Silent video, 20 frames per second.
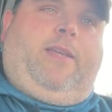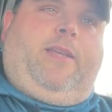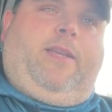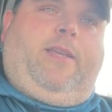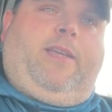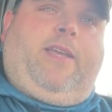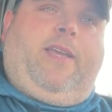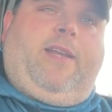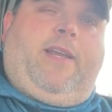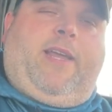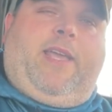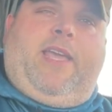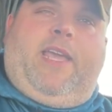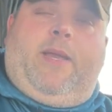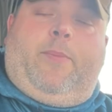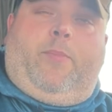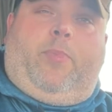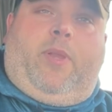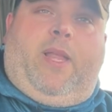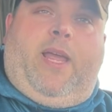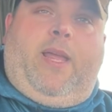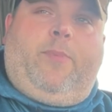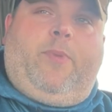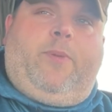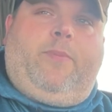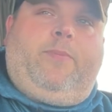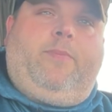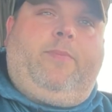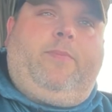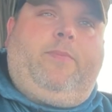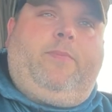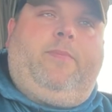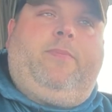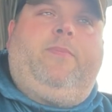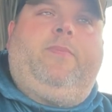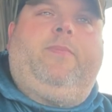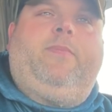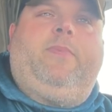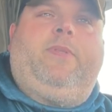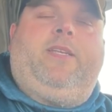again, I can't blame them
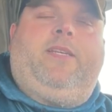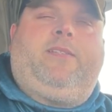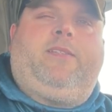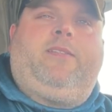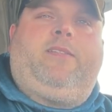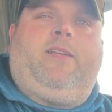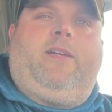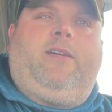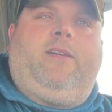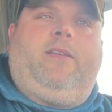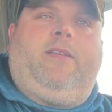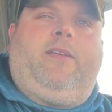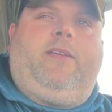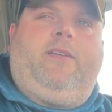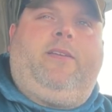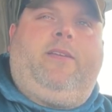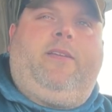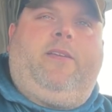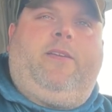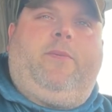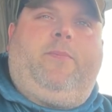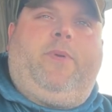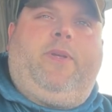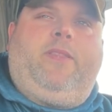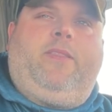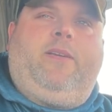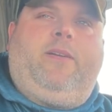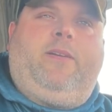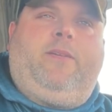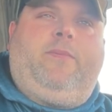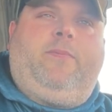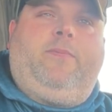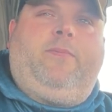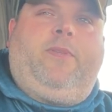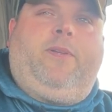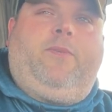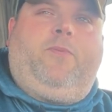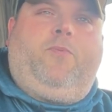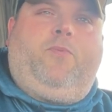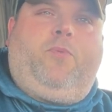necessarily, but they're
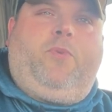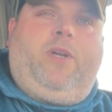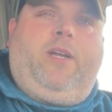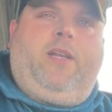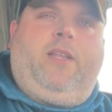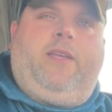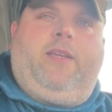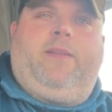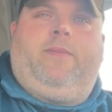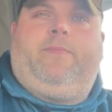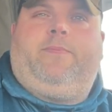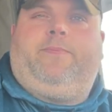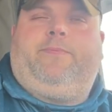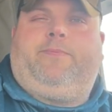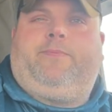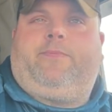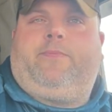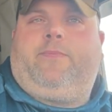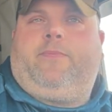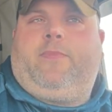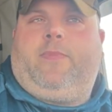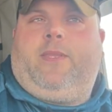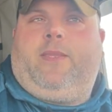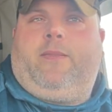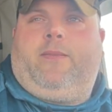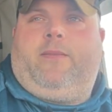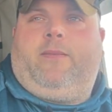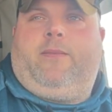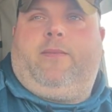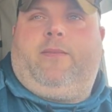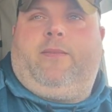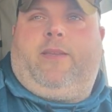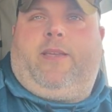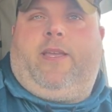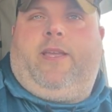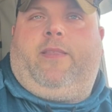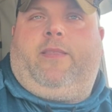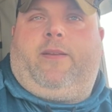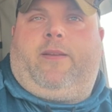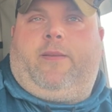really,
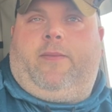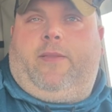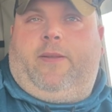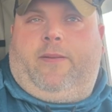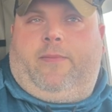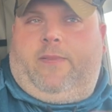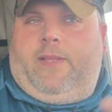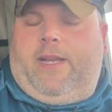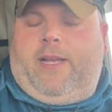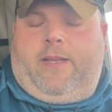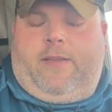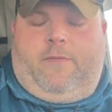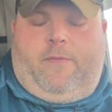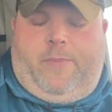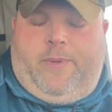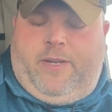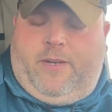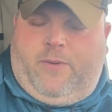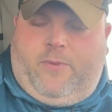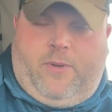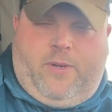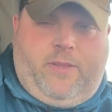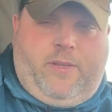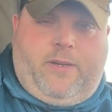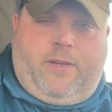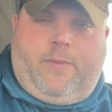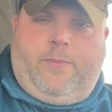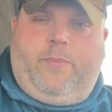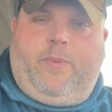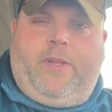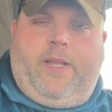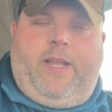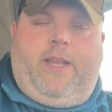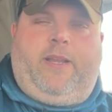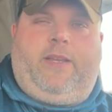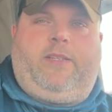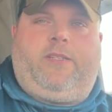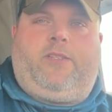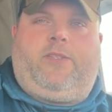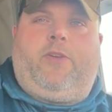again, they're lack of a better word, they're
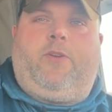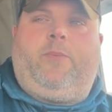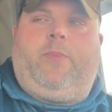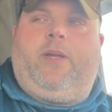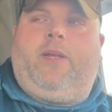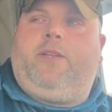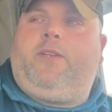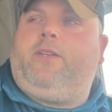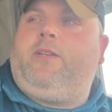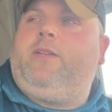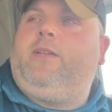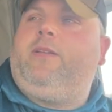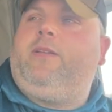complaining so much.